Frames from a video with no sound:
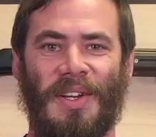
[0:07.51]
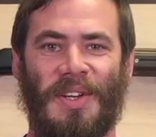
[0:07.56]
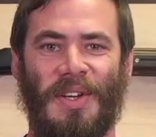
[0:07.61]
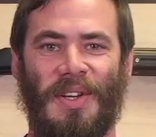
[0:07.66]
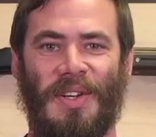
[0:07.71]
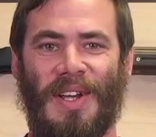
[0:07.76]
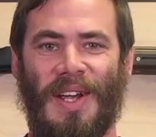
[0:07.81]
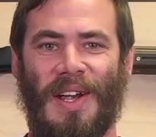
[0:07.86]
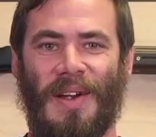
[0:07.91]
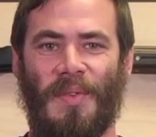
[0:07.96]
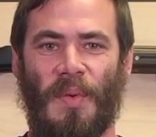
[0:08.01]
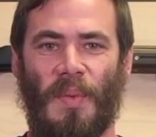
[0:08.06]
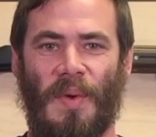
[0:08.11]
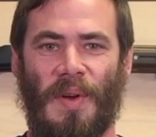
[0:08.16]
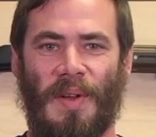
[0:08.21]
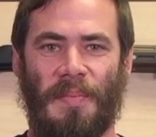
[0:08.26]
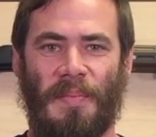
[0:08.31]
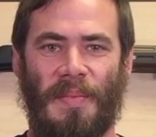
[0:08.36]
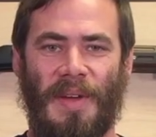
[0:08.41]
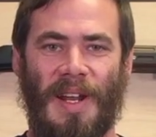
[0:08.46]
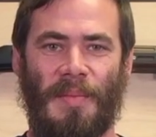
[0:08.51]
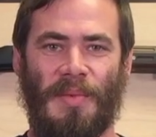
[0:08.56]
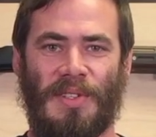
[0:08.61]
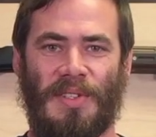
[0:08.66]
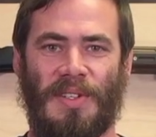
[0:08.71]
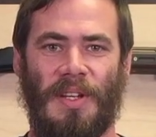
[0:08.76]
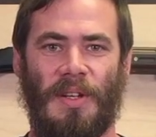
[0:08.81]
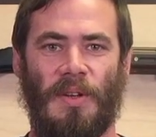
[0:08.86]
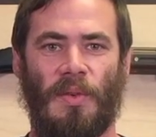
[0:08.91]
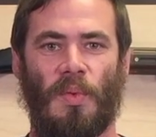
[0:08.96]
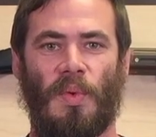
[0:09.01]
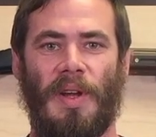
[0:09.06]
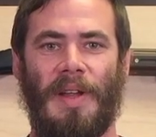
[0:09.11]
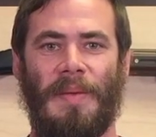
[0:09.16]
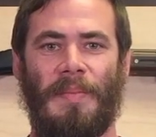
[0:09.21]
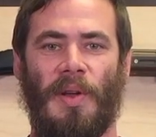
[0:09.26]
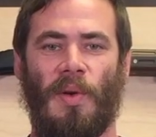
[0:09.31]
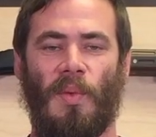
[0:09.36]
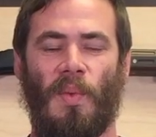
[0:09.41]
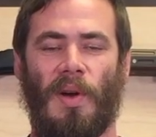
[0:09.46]
Good day everyone, my name is Kendall
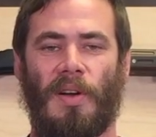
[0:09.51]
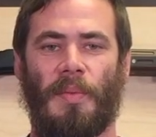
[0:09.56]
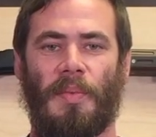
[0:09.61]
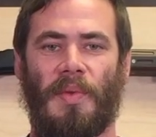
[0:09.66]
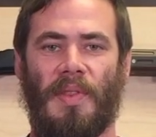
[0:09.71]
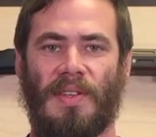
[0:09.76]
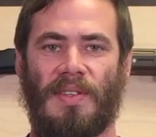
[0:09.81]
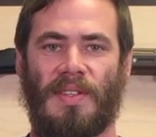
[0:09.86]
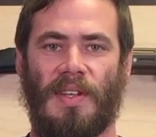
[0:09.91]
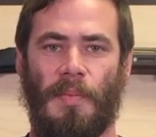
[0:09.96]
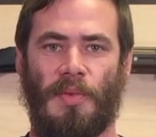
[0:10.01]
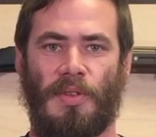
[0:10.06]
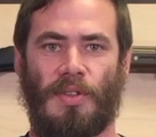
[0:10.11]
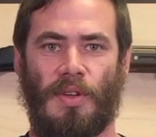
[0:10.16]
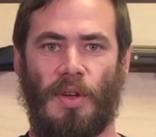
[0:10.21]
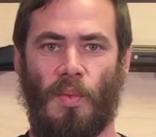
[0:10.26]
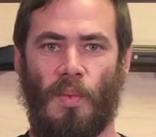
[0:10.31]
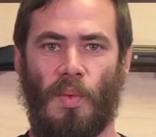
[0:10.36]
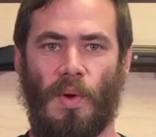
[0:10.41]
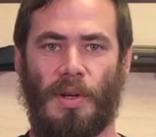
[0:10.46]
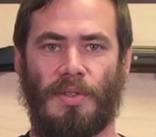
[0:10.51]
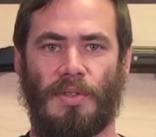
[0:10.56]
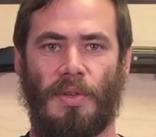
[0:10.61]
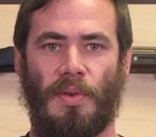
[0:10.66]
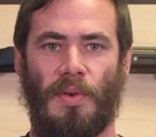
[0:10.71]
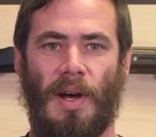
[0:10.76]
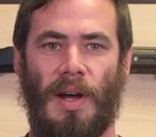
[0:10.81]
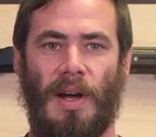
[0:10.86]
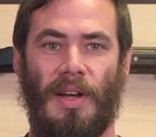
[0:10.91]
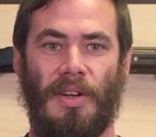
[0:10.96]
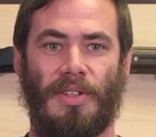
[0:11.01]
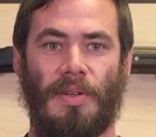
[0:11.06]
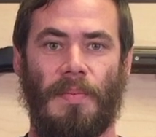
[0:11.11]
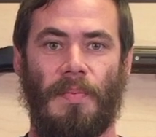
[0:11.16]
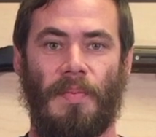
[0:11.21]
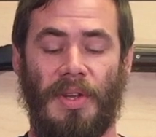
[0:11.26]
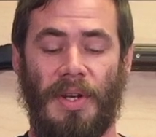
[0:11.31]
Reap and welcome to this episode of WOOX Garage.